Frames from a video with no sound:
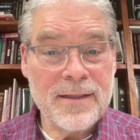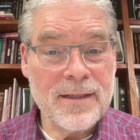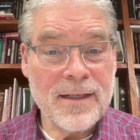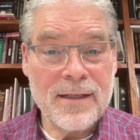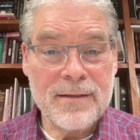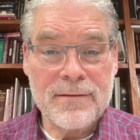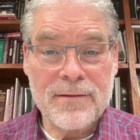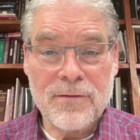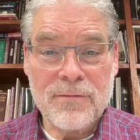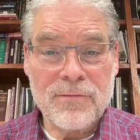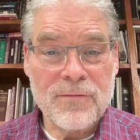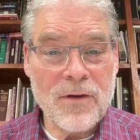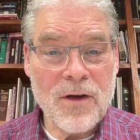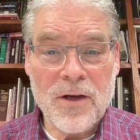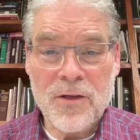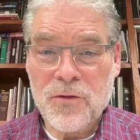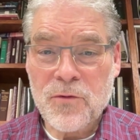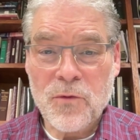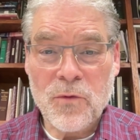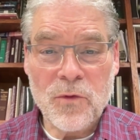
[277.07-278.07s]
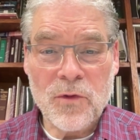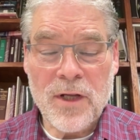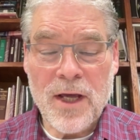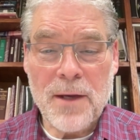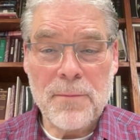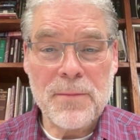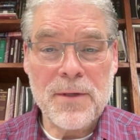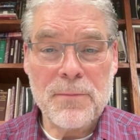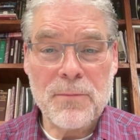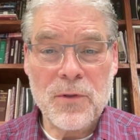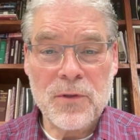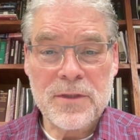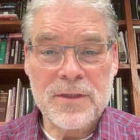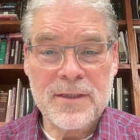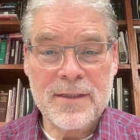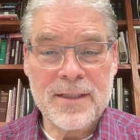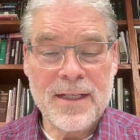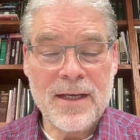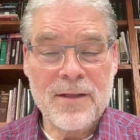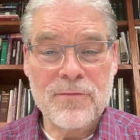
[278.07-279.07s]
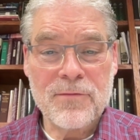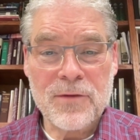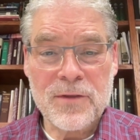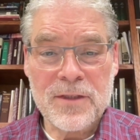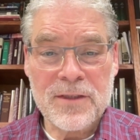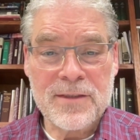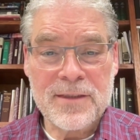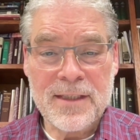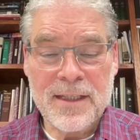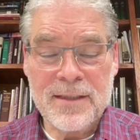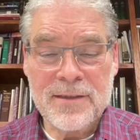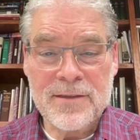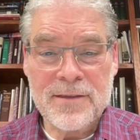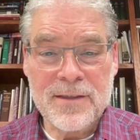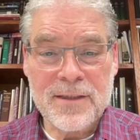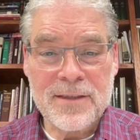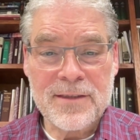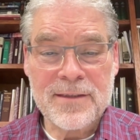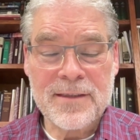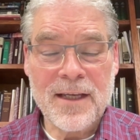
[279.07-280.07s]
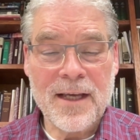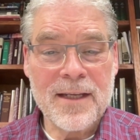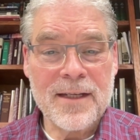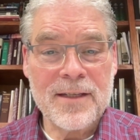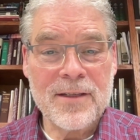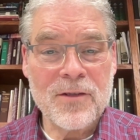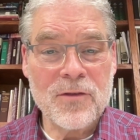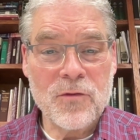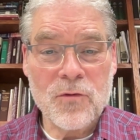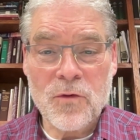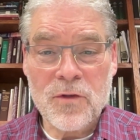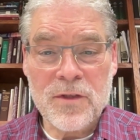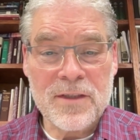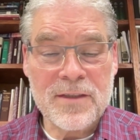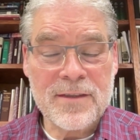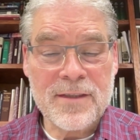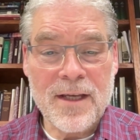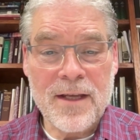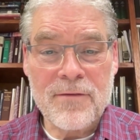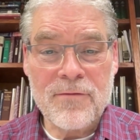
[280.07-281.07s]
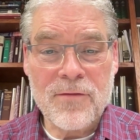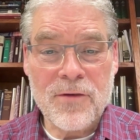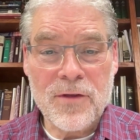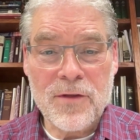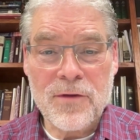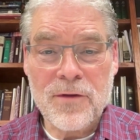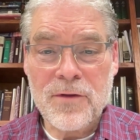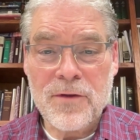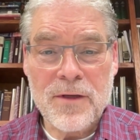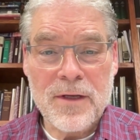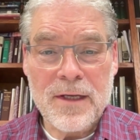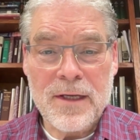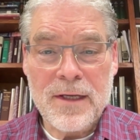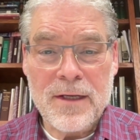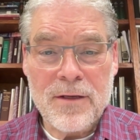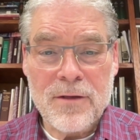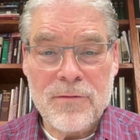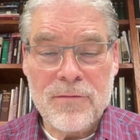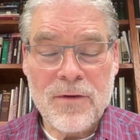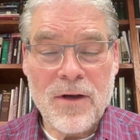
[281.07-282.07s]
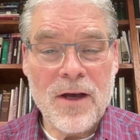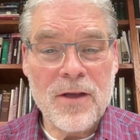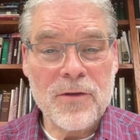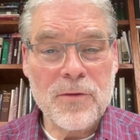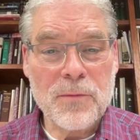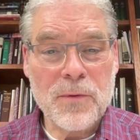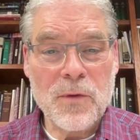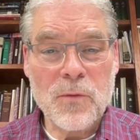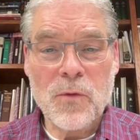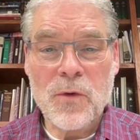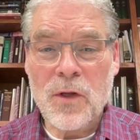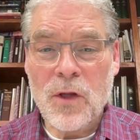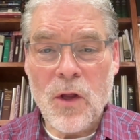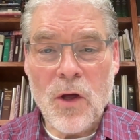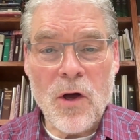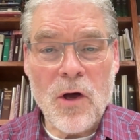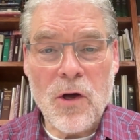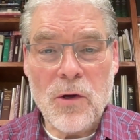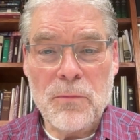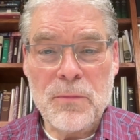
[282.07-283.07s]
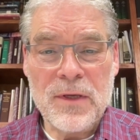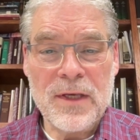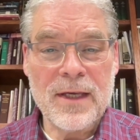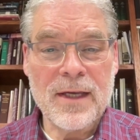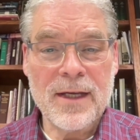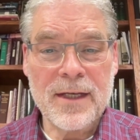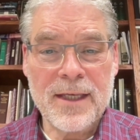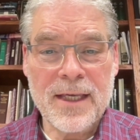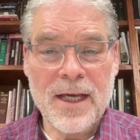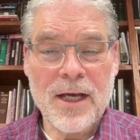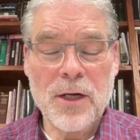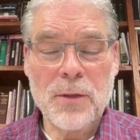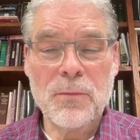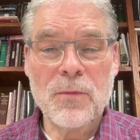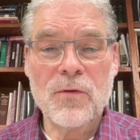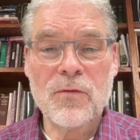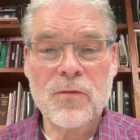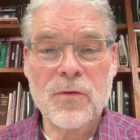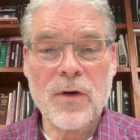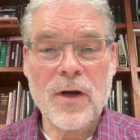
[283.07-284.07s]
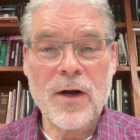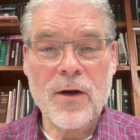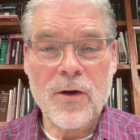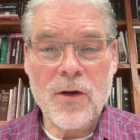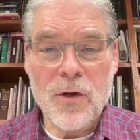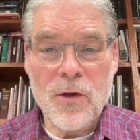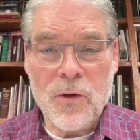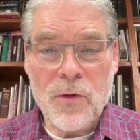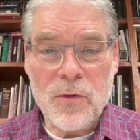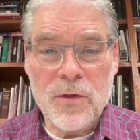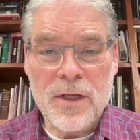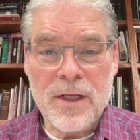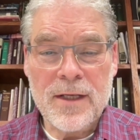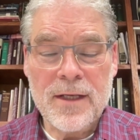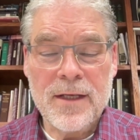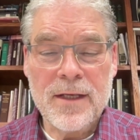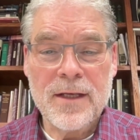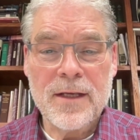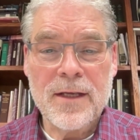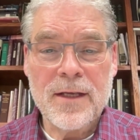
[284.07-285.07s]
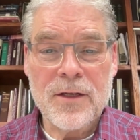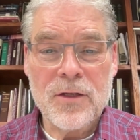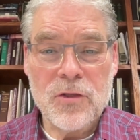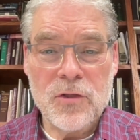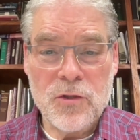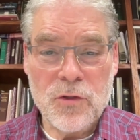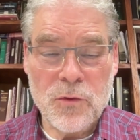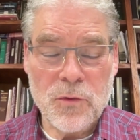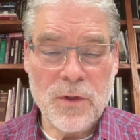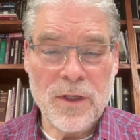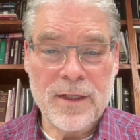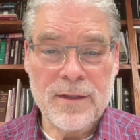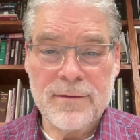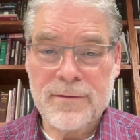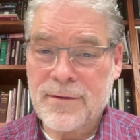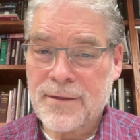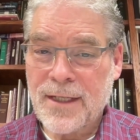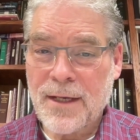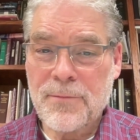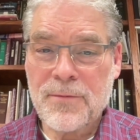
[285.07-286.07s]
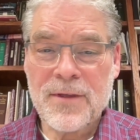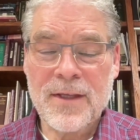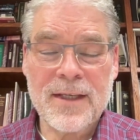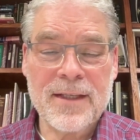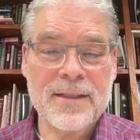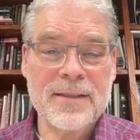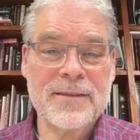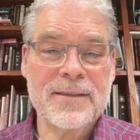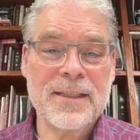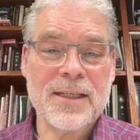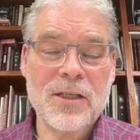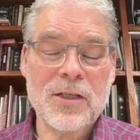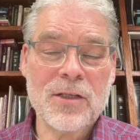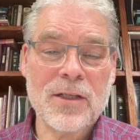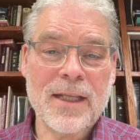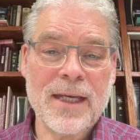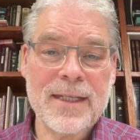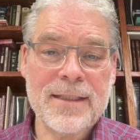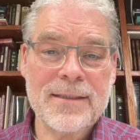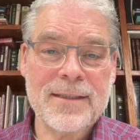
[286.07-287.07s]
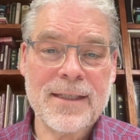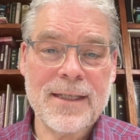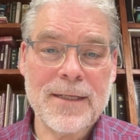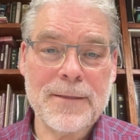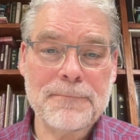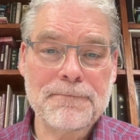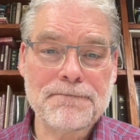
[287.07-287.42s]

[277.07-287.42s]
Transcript: That the father will not be put to death for the sins of the son, nor the son for the father, but we'll all be accountable for our own doing. Same thing in Ezekiel 18.